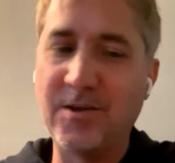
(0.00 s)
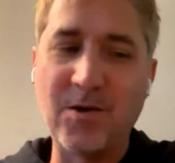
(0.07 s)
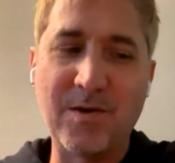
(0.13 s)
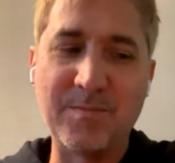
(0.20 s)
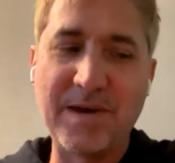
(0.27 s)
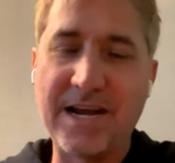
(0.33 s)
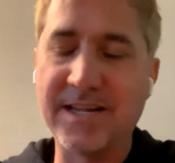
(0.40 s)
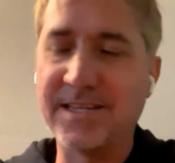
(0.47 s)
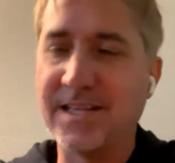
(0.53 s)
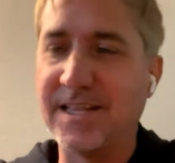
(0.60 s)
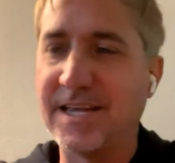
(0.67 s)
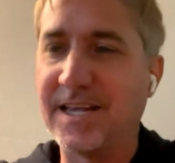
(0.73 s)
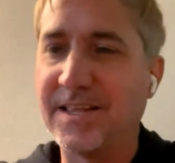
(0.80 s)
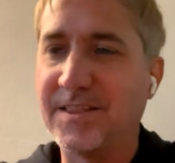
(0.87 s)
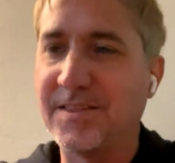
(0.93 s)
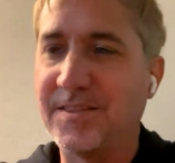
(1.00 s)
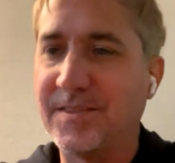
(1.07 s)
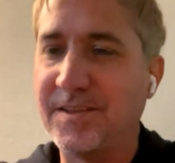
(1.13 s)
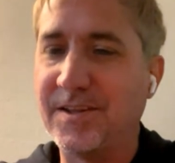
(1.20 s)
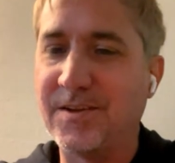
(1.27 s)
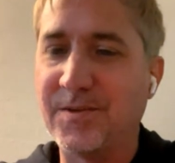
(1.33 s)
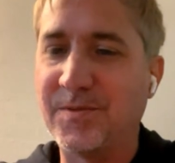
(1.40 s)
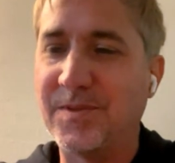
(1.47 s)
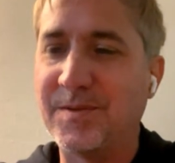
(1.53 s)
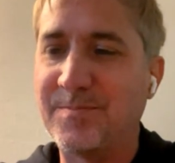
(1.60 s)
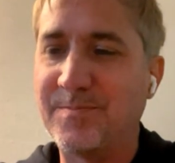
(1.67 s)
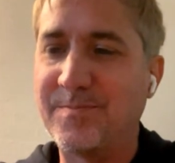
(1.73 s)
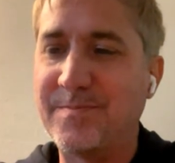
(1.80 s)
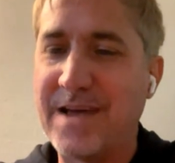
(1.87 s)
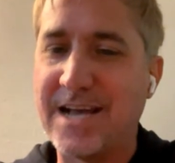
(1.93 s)
going back to like, you know,
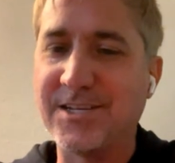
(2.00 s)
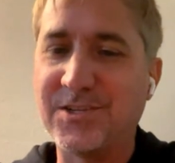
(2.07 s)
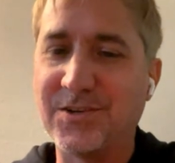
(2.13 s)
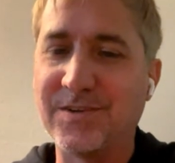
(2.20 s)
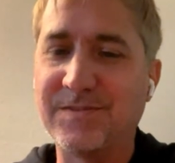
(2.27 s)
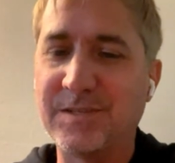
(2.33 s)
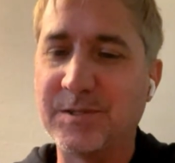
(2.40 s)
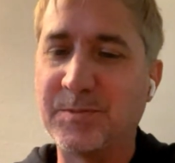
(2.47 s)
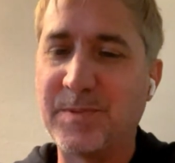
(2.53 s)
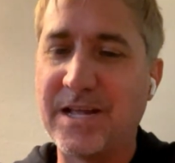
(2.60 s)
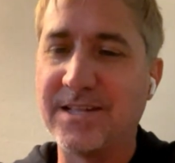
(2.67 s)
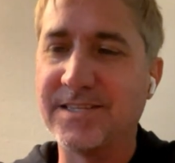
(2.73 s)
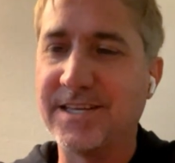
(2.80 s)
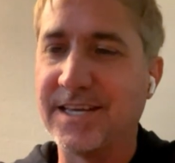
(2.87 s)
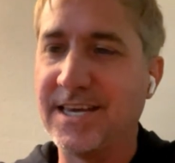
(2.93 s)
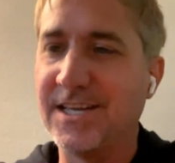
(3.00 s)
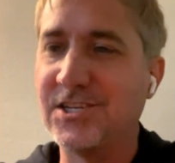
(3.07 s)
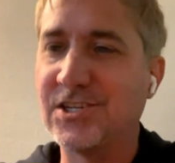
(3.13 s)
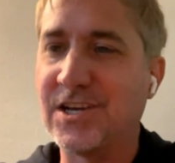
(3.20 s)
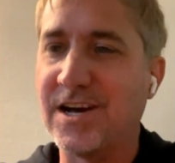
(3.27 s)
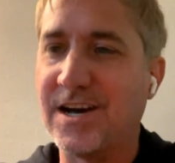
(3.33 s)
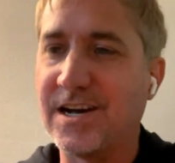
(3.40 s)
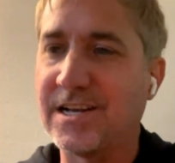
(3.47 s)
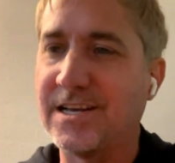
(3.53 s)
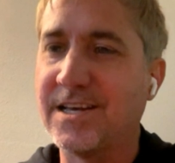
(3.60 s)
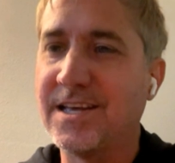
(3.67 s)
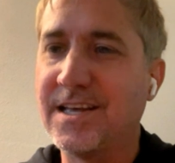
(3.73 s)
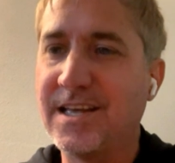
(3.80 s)
the master of suspense, like Hitchcock,